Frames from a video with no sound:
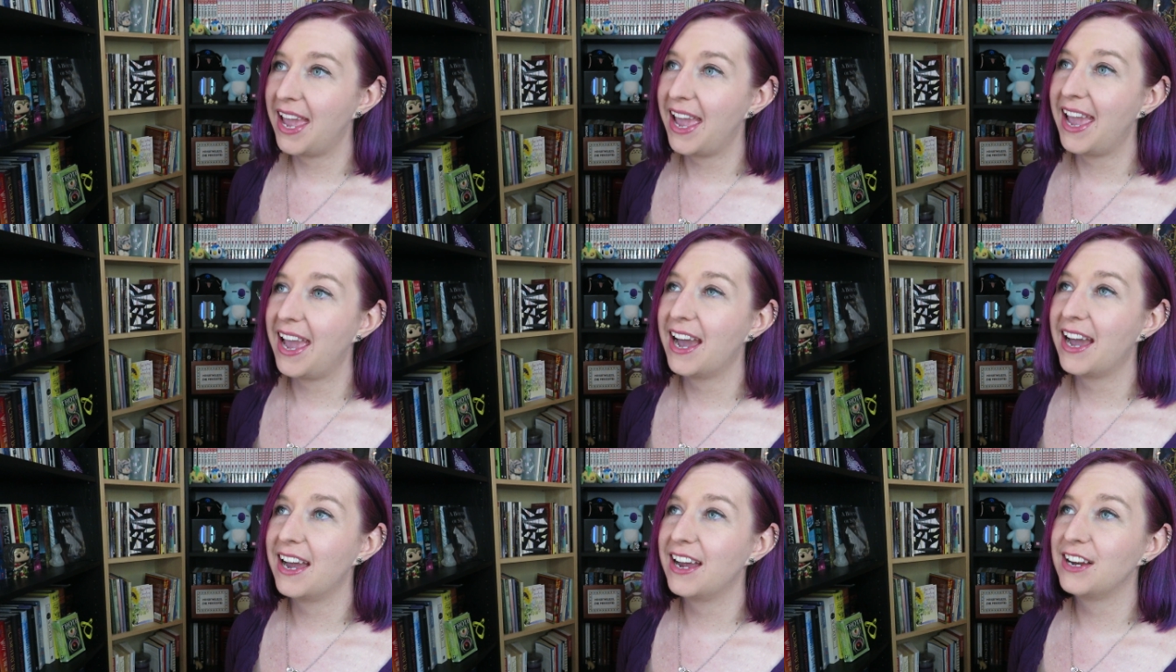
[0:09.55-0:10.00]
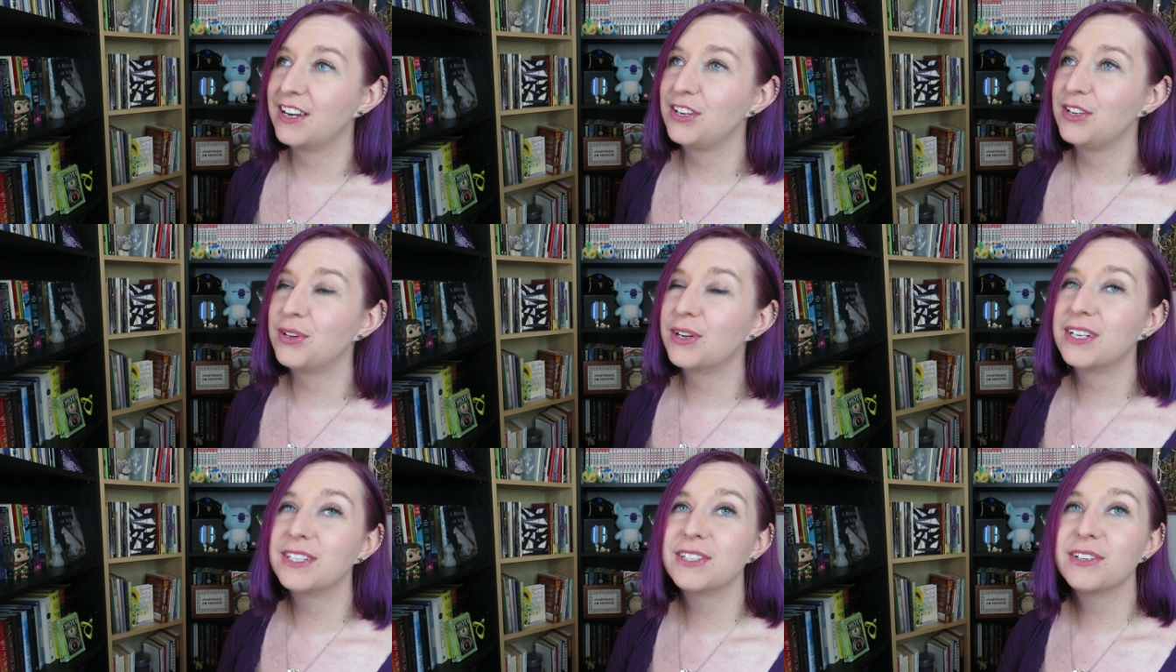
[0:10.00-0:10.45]
and
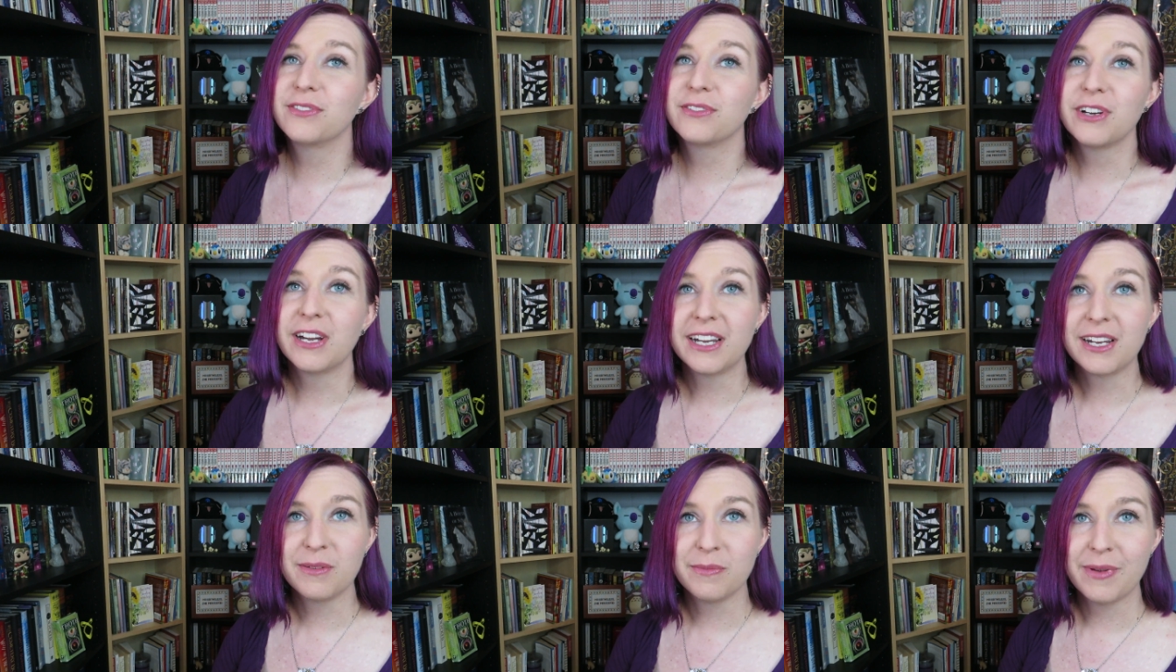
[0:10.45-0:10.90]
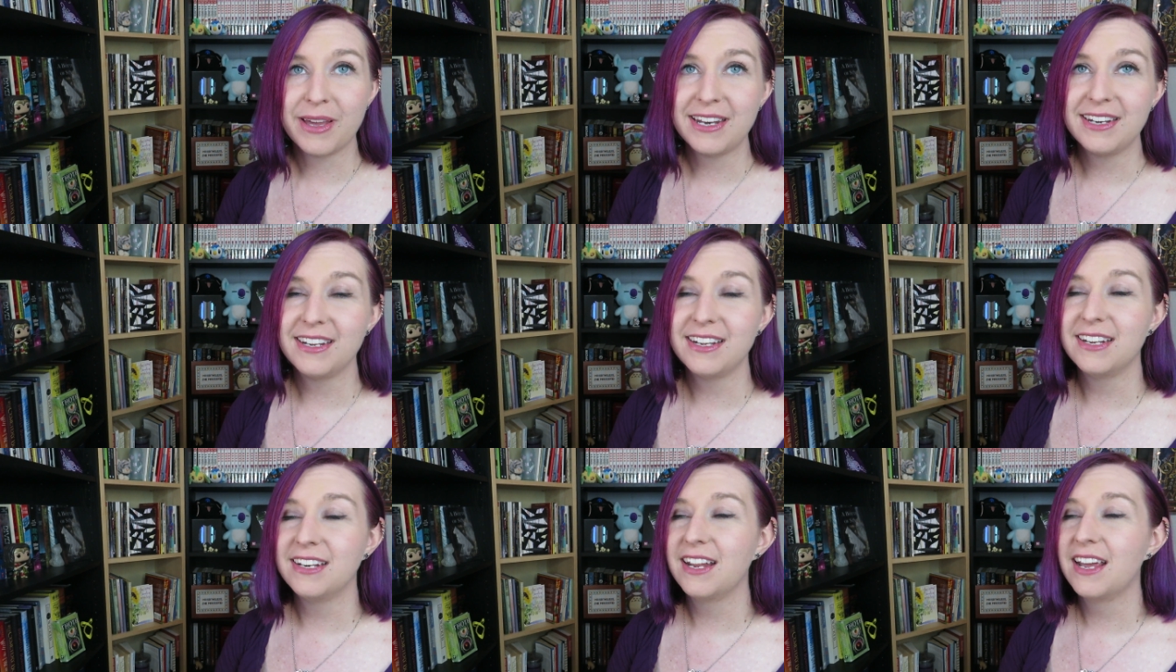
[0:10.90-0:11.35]
you guys have
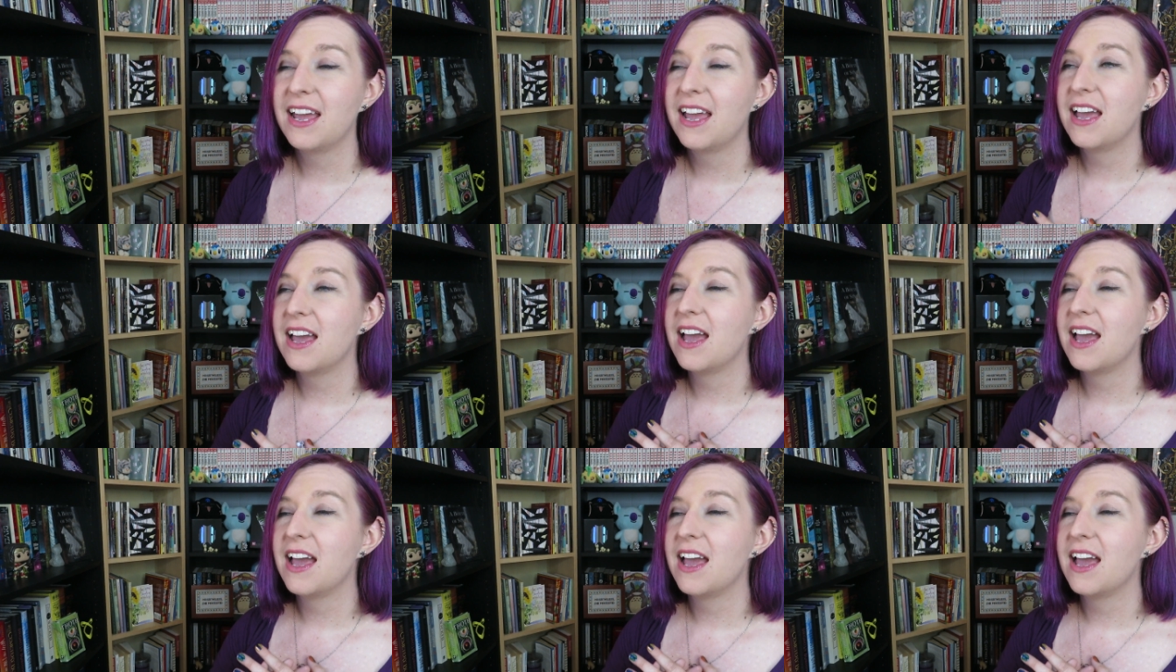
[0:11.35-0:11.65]
recommended